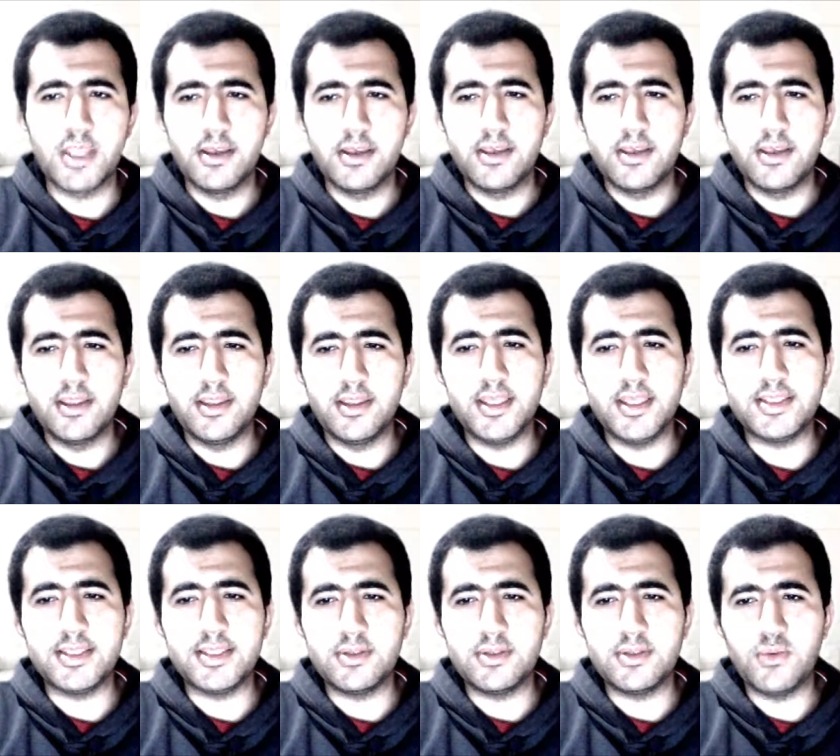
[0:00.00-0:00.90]
This
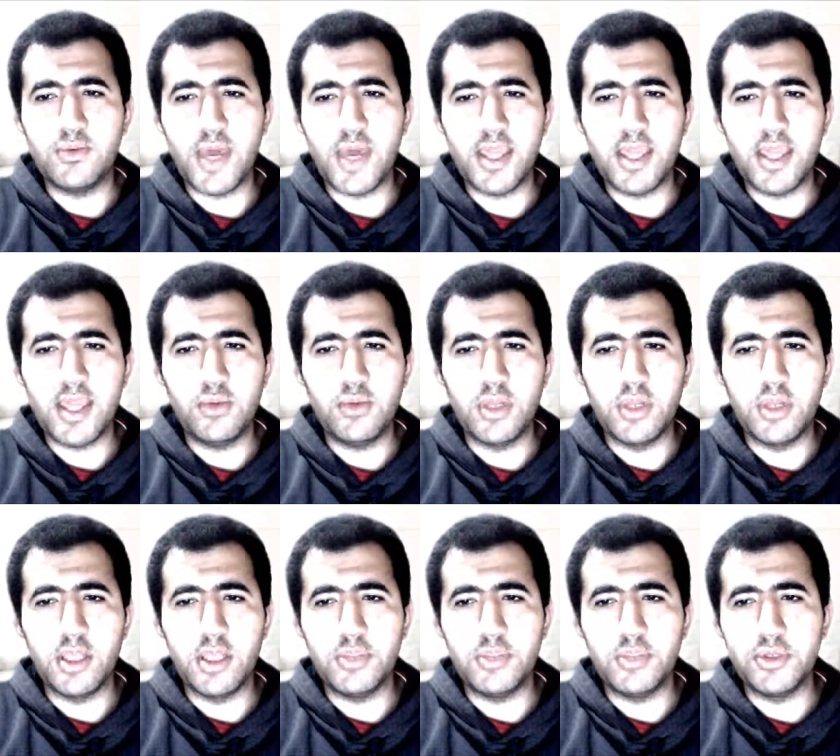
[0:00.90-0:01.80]
way will help
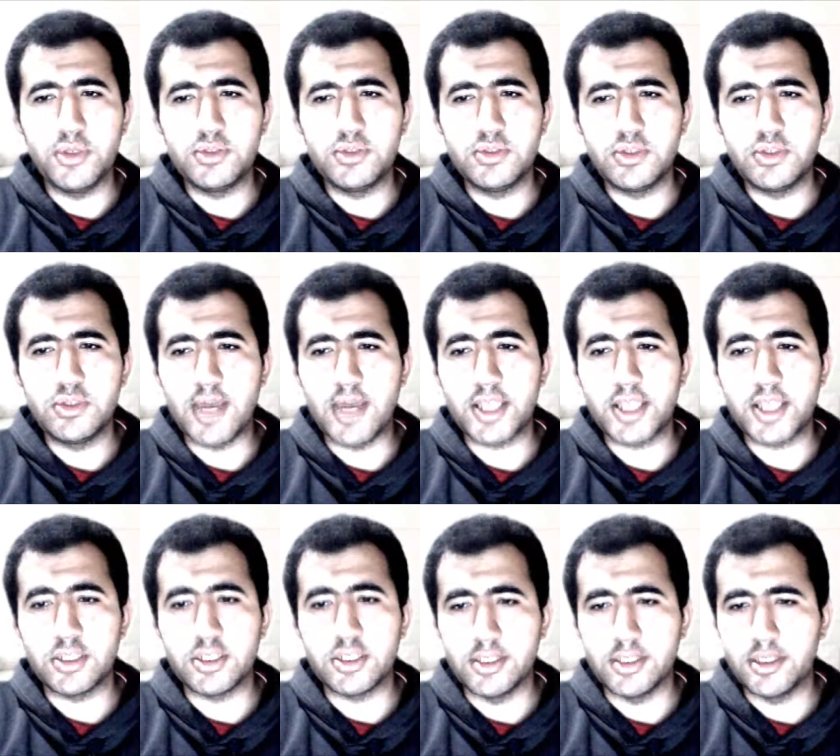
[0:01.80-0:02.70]
you to
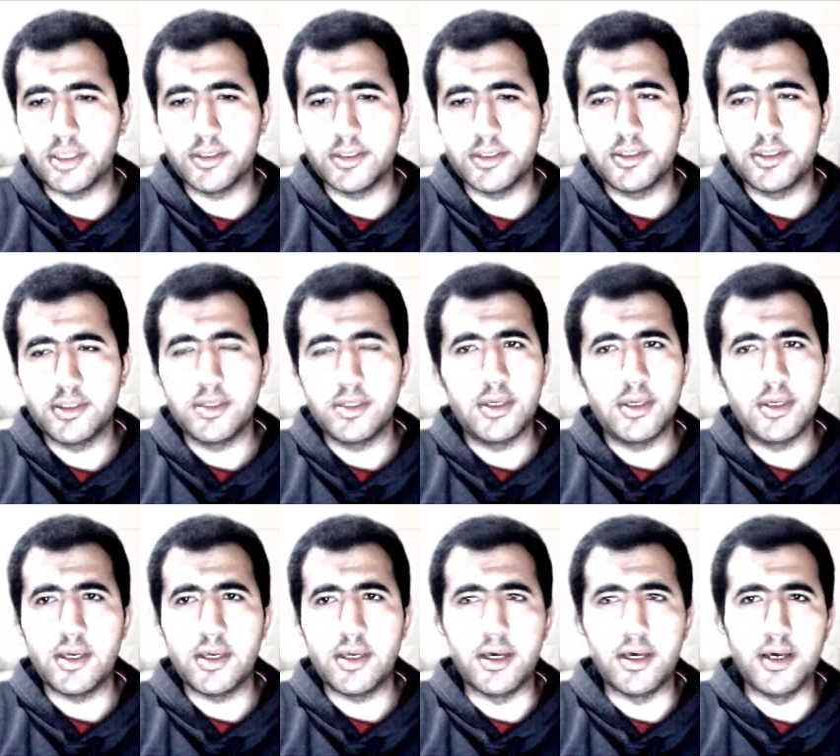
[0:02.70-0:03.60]
actually
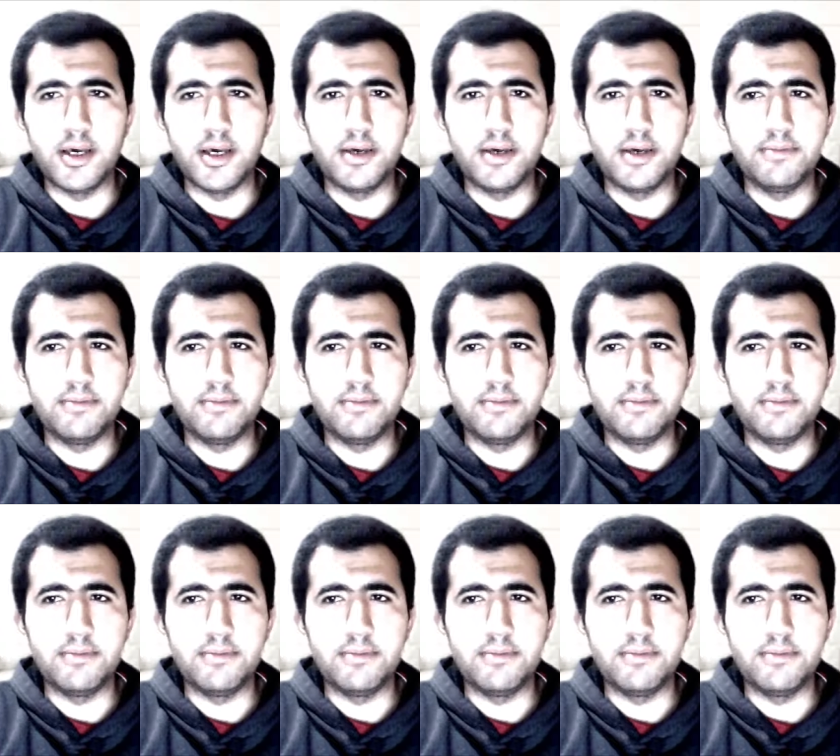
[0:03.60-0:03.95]
um,